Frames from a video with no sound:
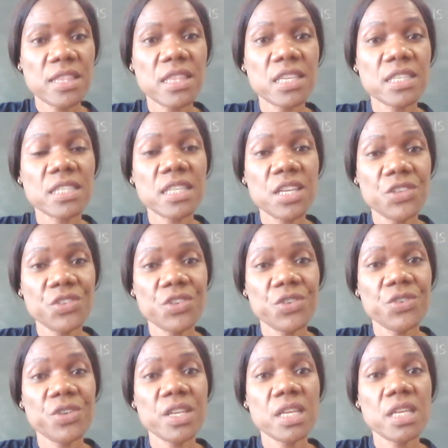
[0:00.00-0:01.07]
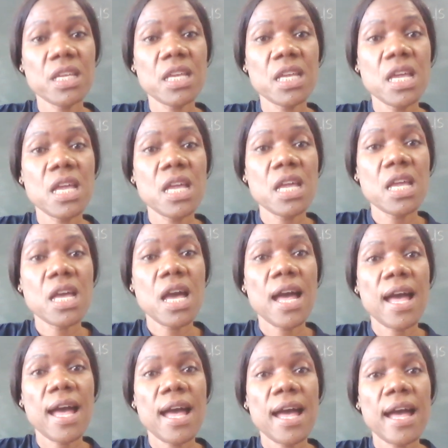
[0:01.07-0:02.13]
The surgery
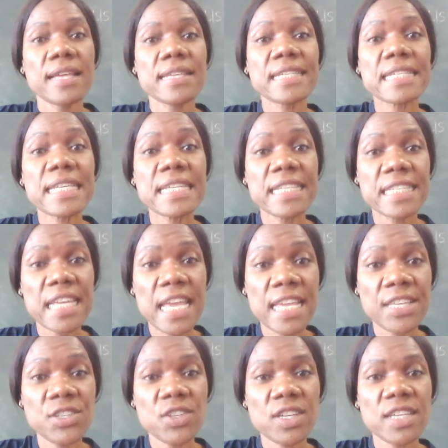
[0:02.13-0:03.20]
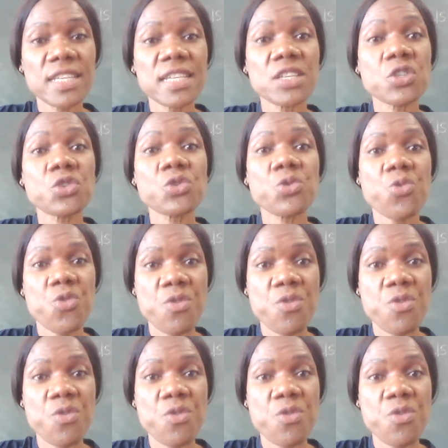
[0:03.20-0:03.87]
intention is to